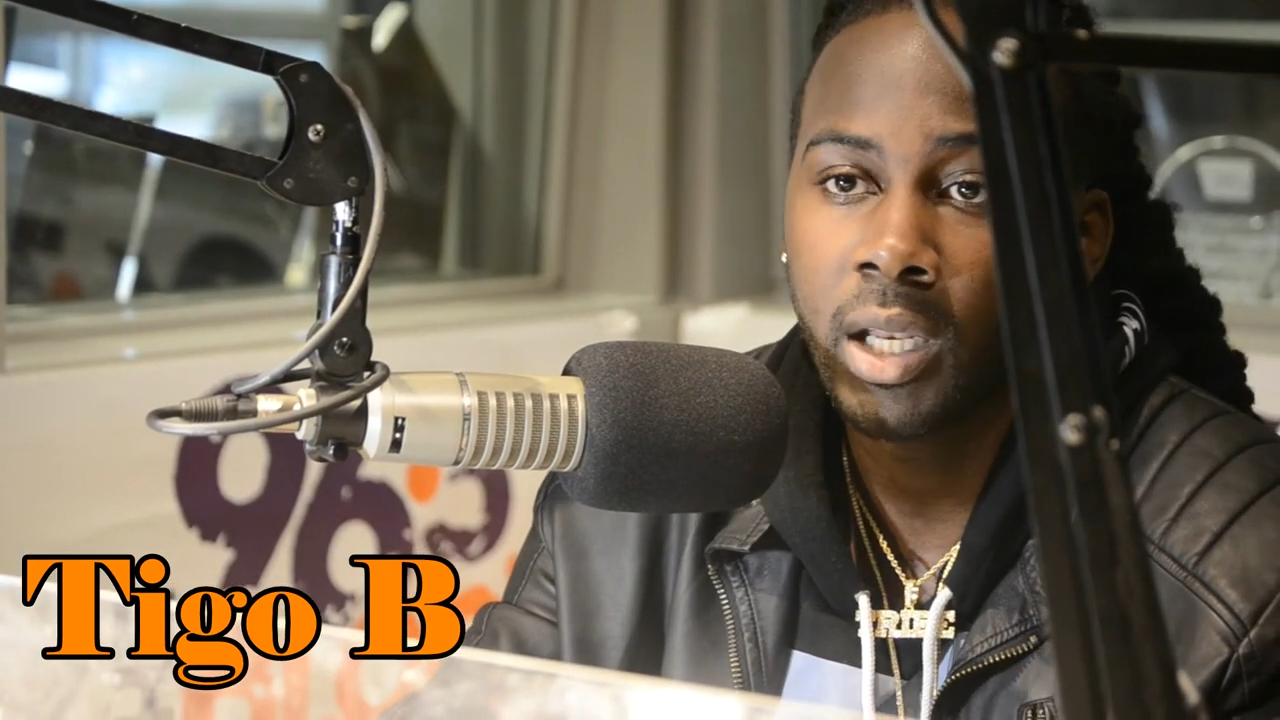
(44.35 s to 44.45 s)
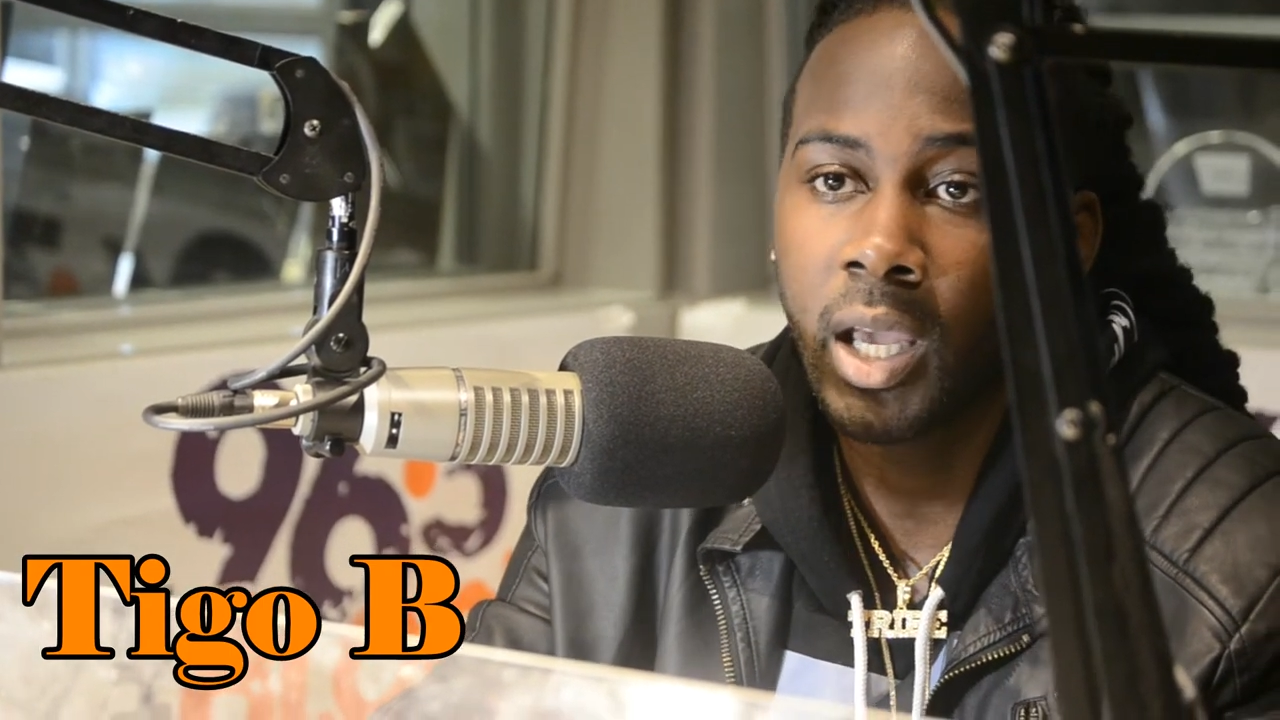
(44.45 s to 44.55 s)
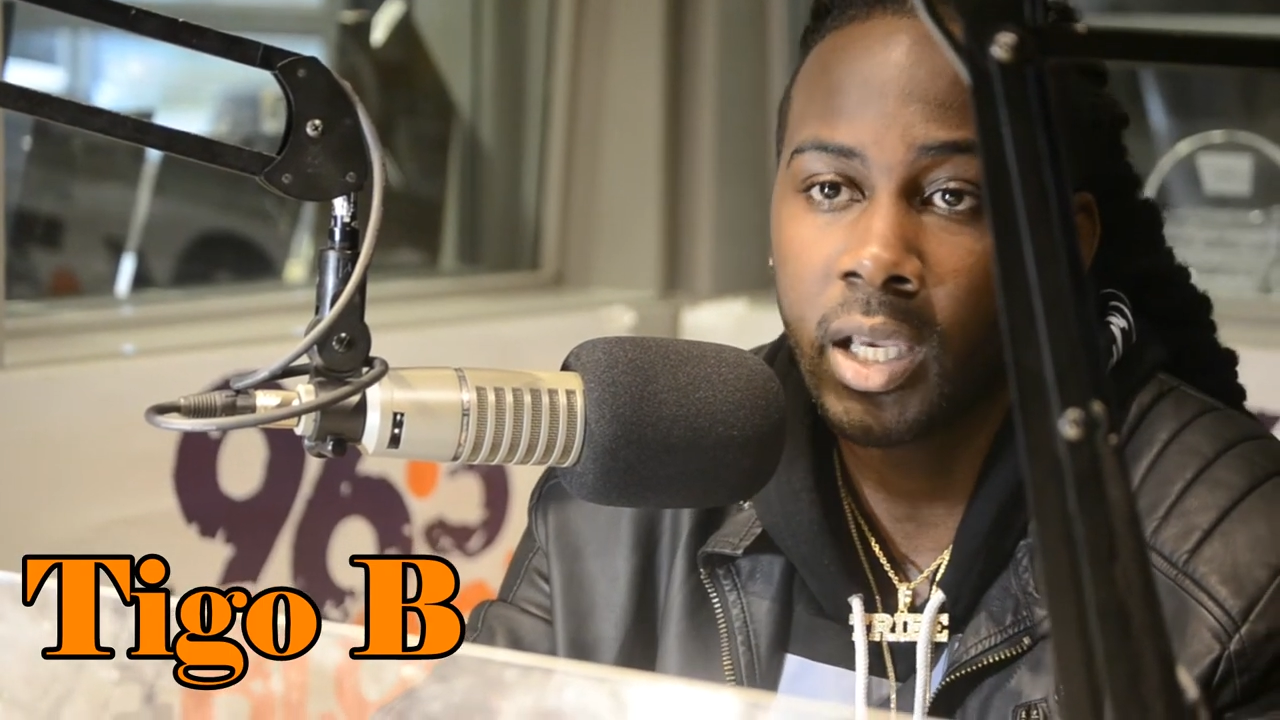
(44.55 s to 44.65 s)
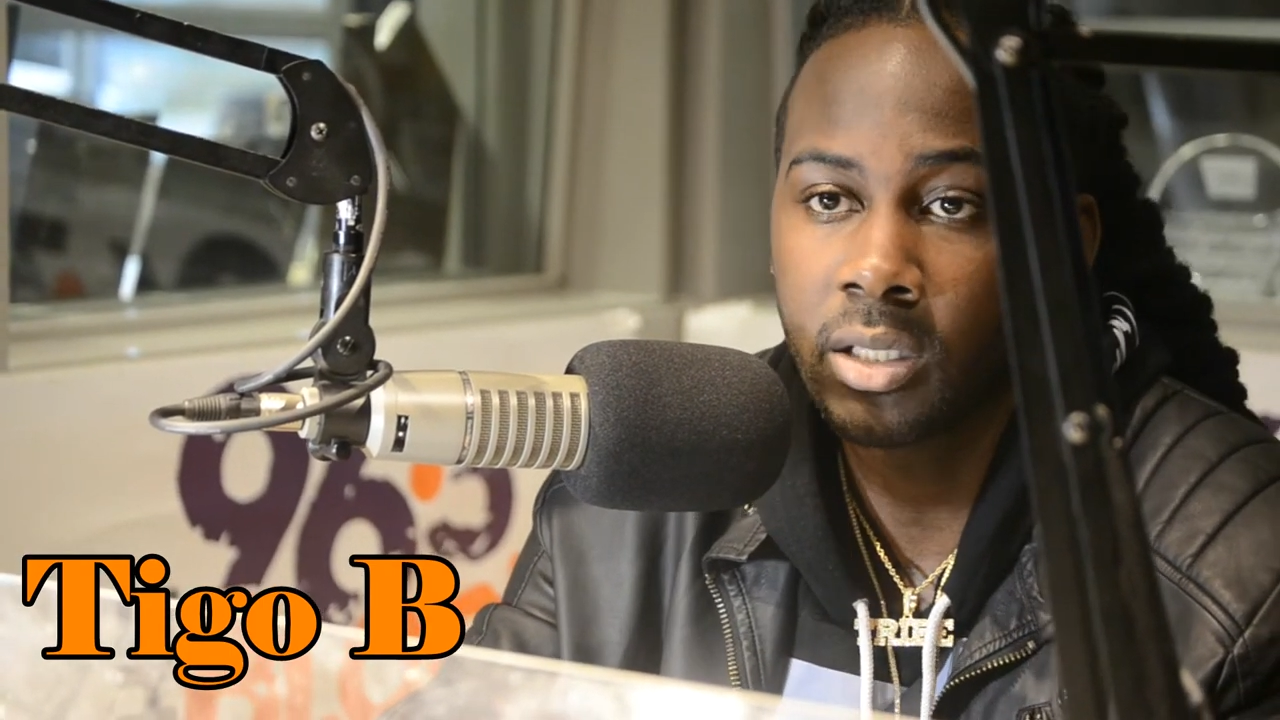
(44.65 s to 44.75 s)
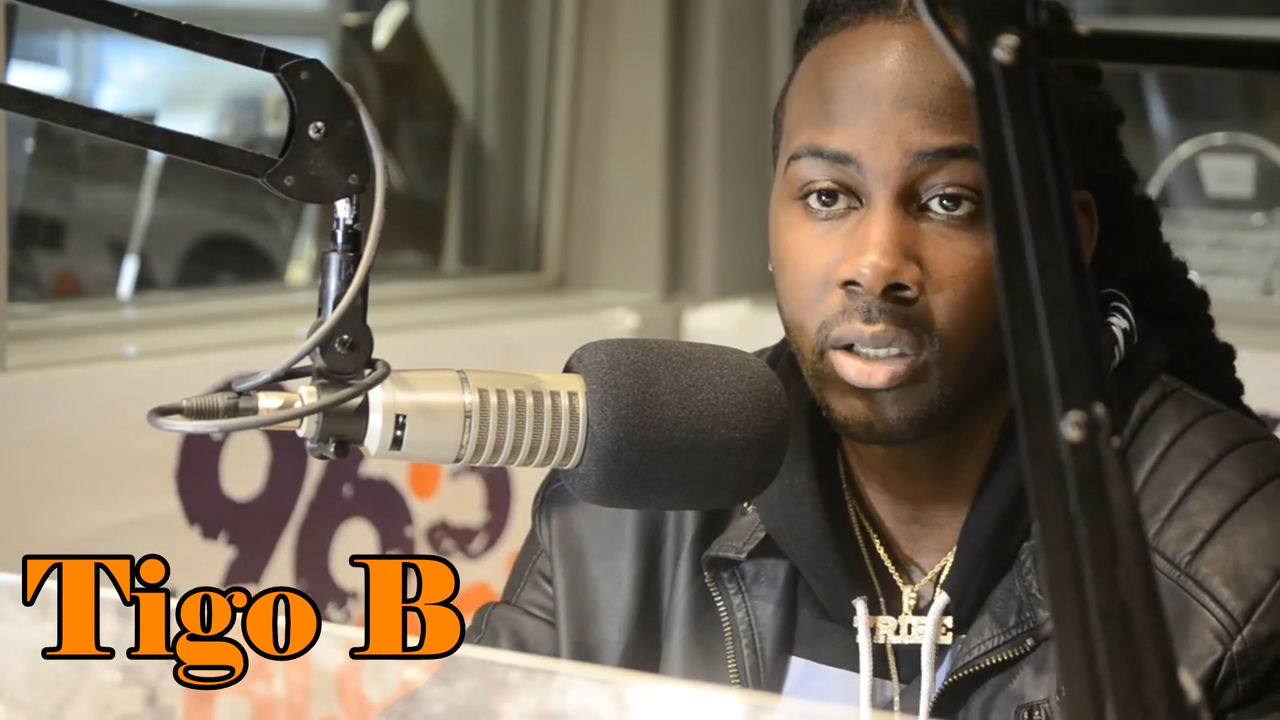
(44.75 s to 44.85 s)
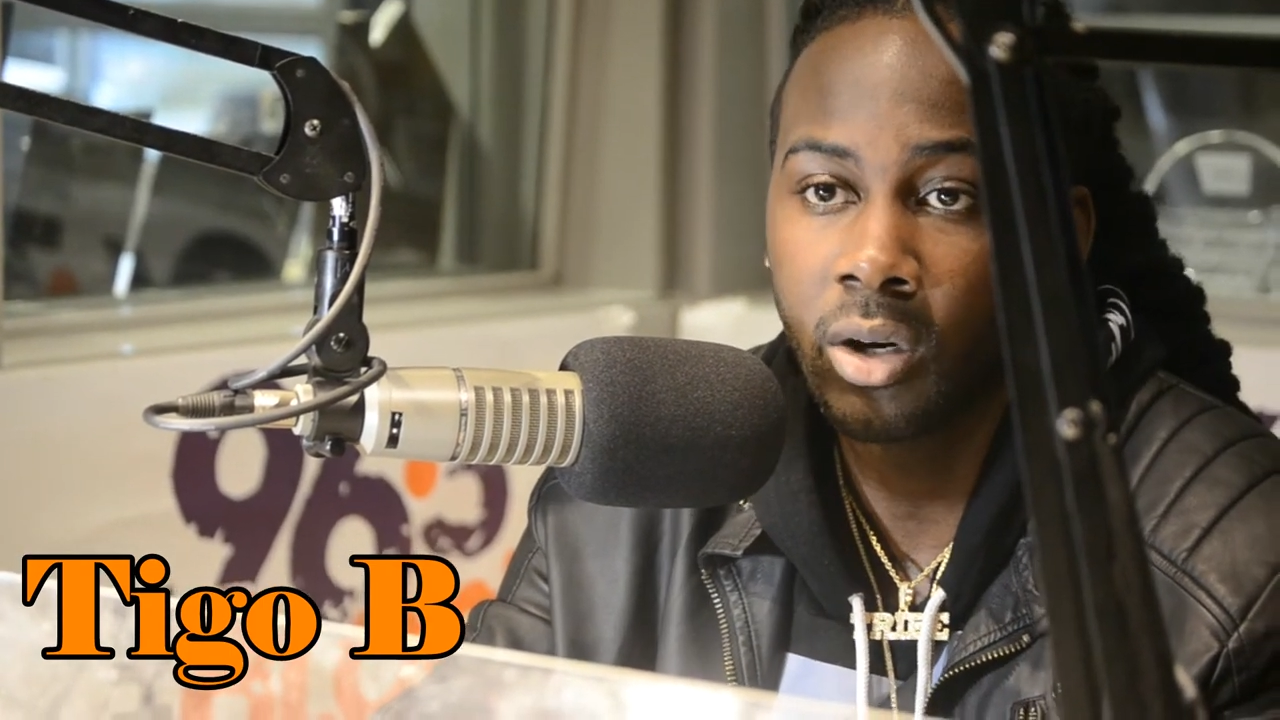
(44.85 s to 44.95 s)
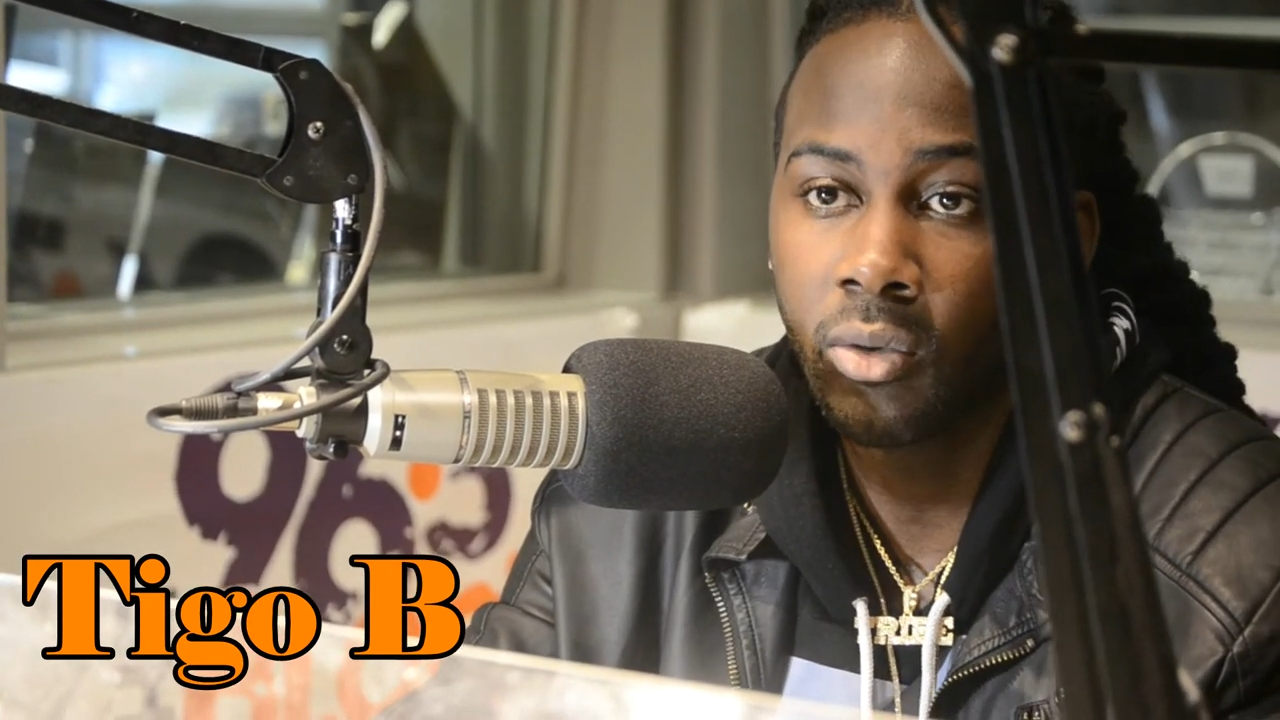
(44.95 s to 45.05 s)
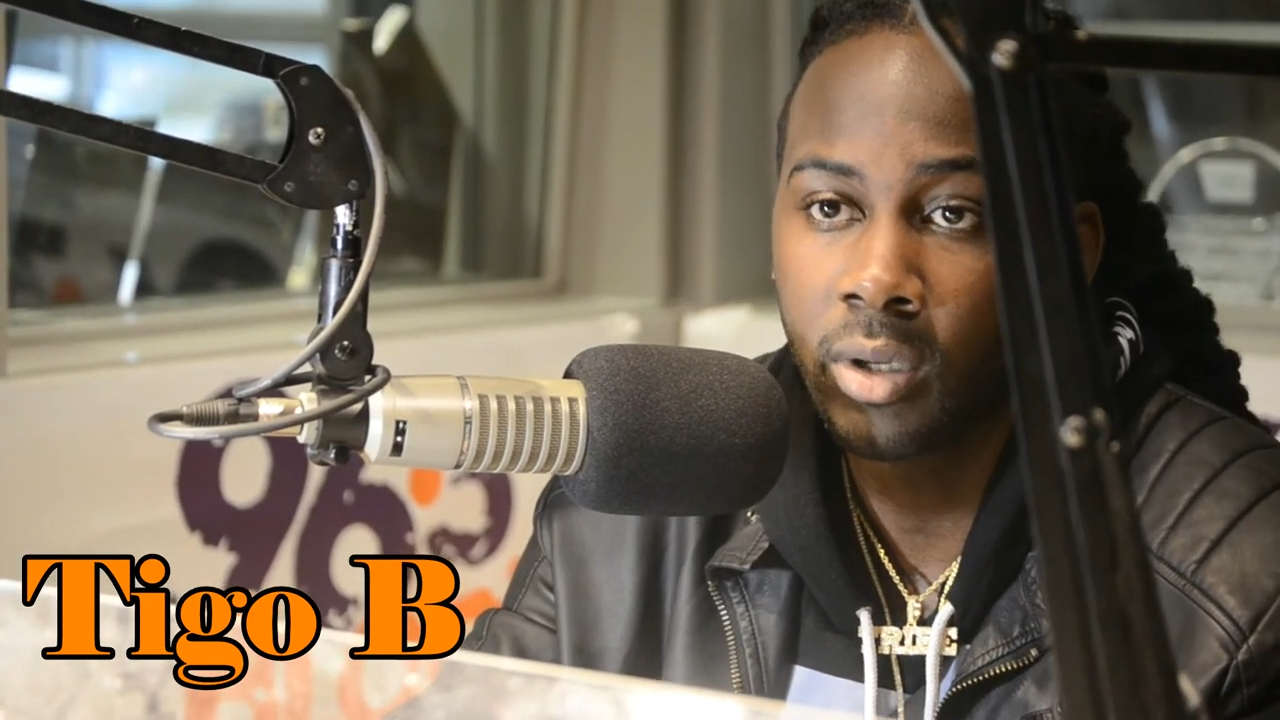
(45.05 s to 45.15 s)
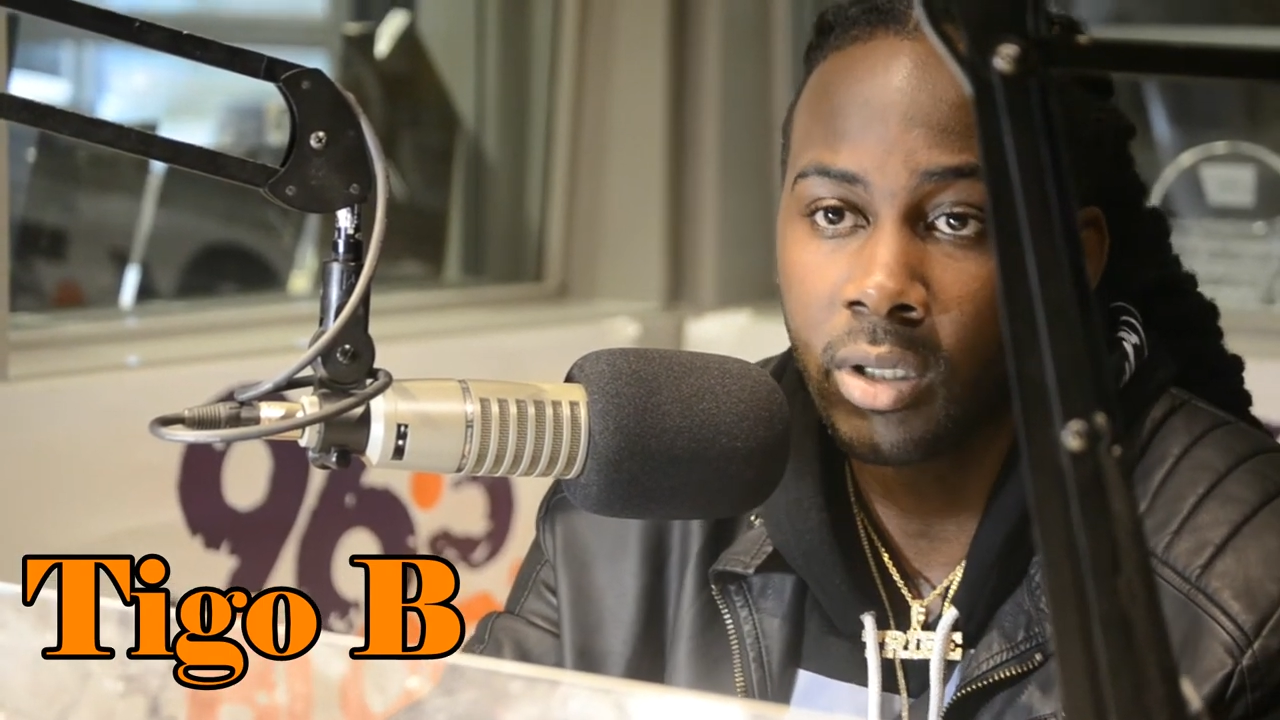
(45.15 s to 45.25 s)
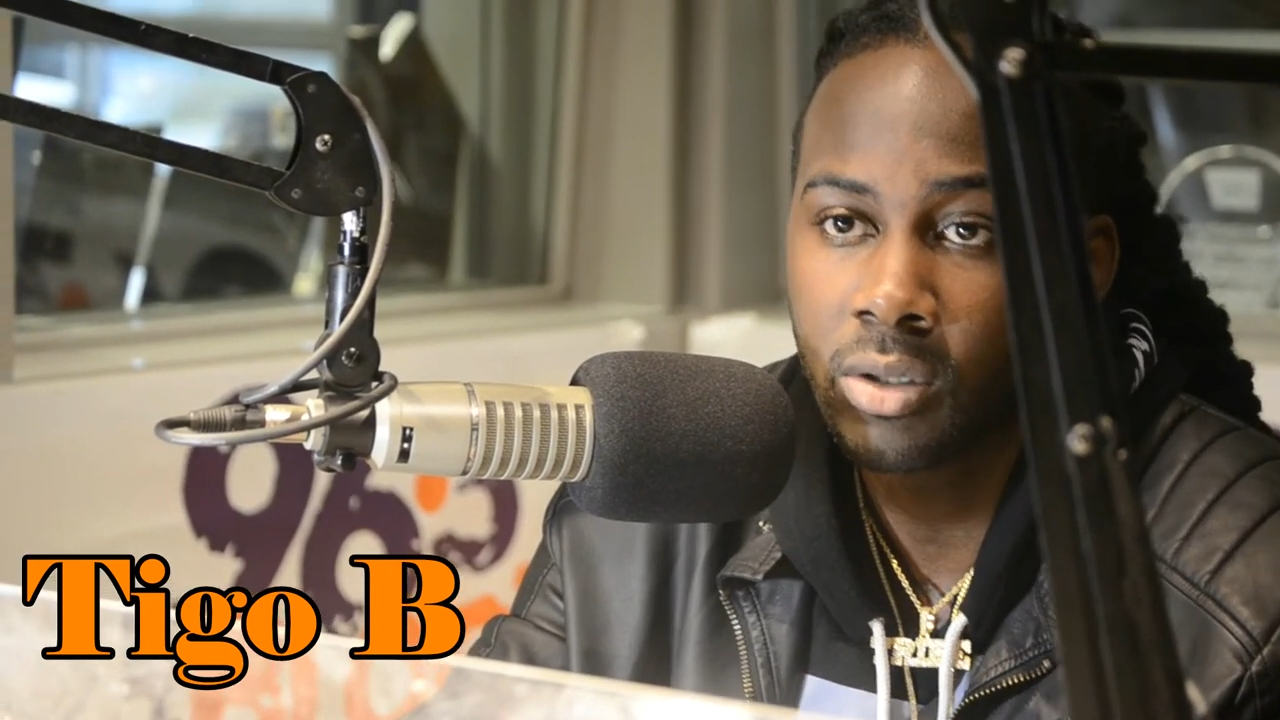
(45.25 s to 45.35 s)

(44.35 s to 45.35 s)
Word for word: that has to go one